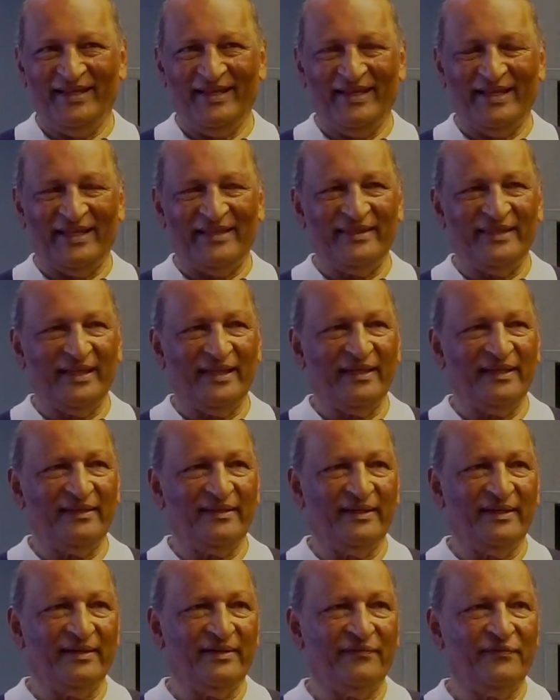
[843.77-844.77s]
And then
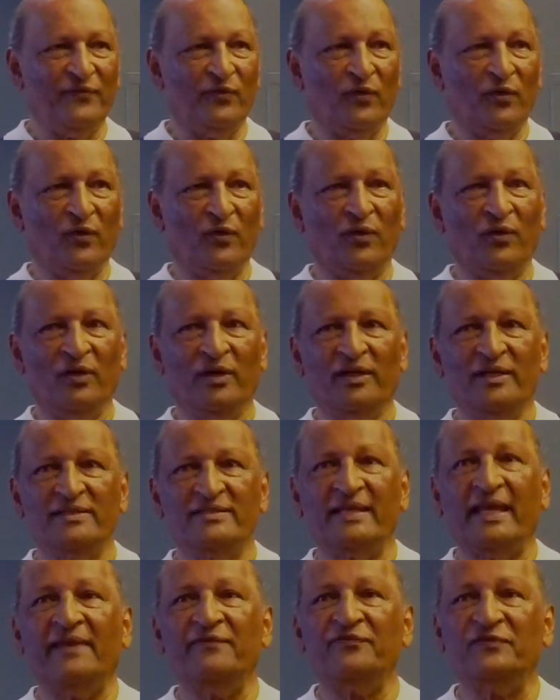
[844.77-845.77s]
uh, for
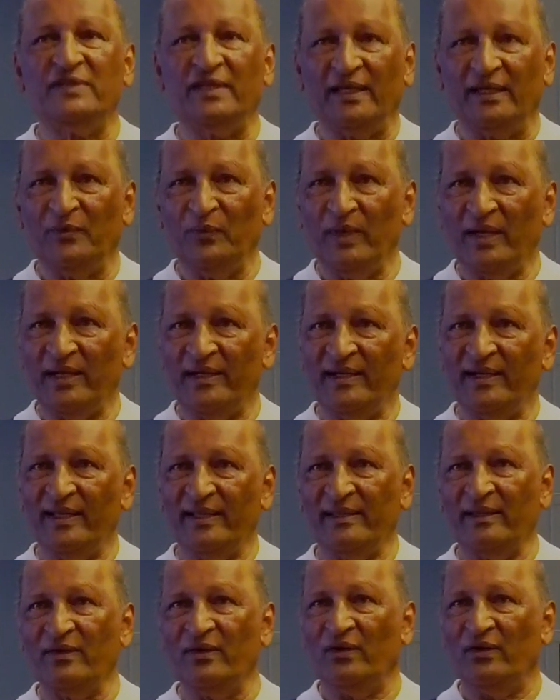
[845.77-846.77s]
safety, we had
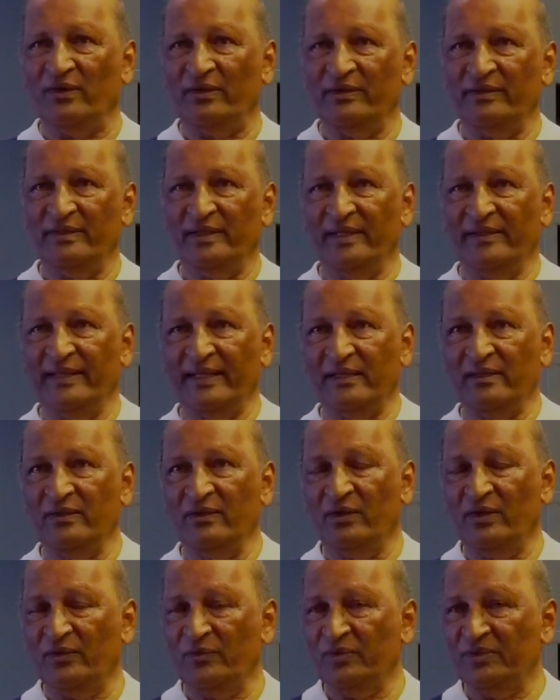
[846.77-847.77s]
another god, and that
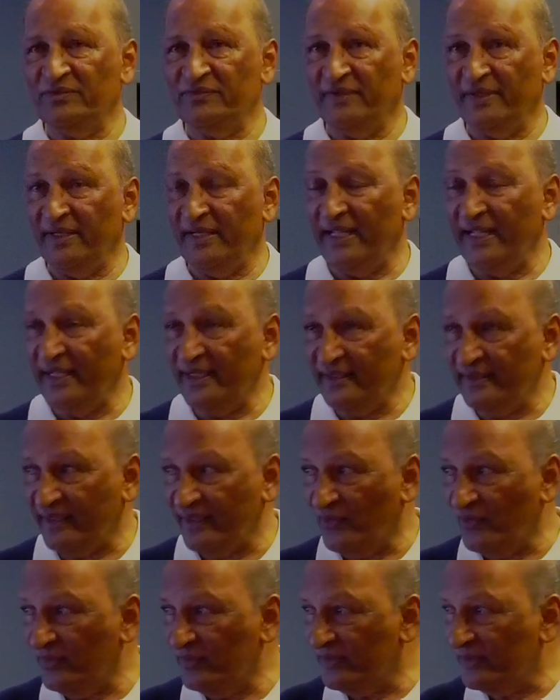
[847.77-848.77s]
god was very angry
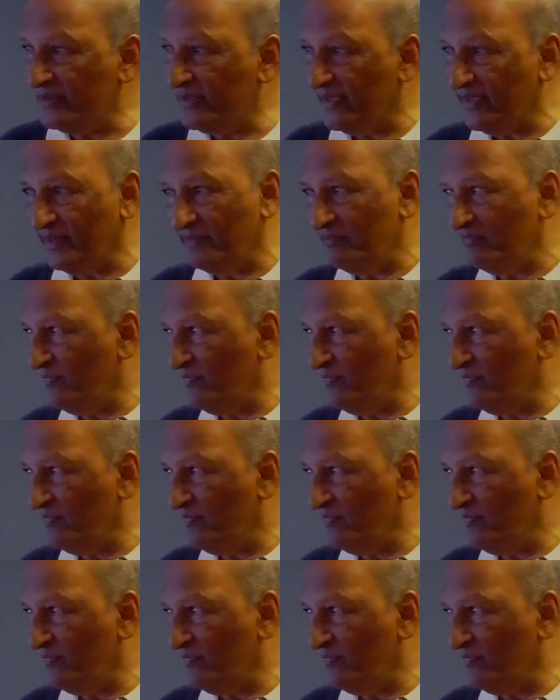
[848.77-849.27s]
all the time,